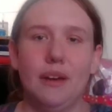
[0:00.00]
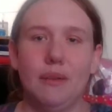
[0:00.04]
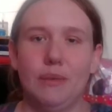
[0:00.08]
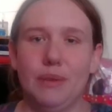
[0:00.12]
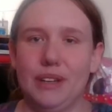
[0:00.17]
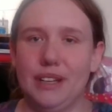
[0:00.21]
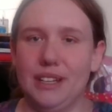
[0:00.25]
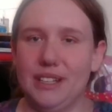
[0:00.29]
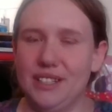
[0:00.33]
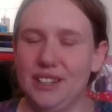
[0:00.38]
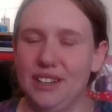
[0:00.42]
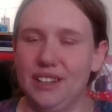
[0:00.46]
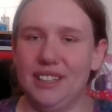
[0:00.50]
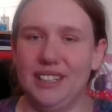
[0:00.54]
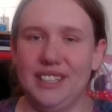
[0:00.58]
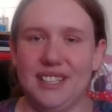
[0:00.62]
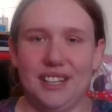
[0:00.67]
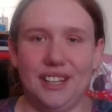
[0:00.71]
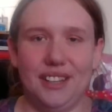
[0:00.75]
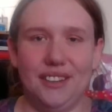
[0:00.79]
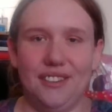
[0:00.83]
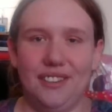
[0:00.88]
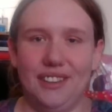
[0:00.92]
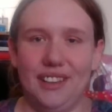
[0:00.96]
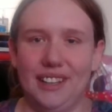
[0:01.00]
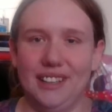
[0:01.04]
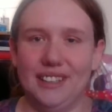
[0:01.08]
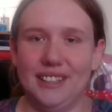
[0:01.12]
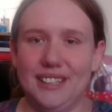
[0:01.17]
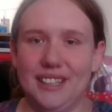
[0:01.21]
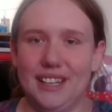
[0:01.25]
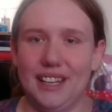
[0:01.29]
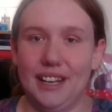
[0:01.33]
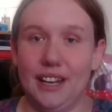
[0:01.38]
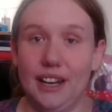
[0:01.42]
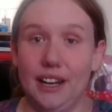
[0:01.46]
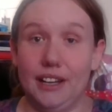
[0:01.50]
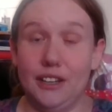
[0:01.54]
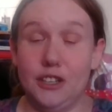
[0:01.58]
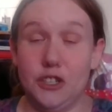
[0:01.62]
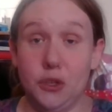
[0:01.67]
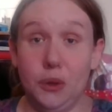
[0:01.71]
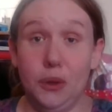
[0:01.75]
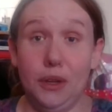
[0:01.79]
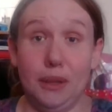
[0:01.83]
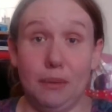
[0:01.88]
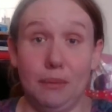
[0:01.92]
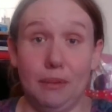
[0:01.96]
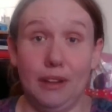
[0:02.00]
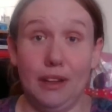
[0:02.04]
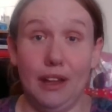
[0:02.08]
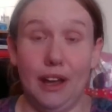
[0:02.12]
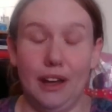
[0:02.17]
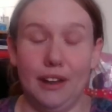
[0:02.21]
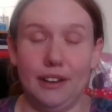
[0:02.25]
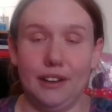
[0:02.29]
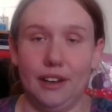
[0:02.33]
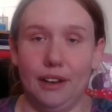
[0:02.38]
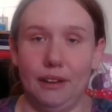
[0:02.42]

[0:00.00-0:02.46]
but he does all these other things, and I enjoy them a lot.